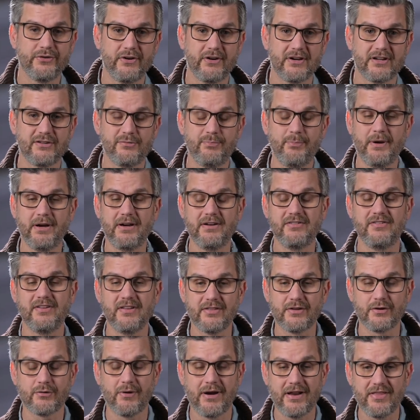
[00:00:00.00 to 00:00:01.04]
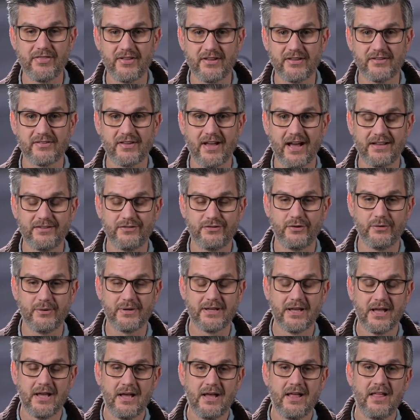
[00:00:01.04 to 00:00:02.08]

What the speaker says: They're experiencing the great things God's doing.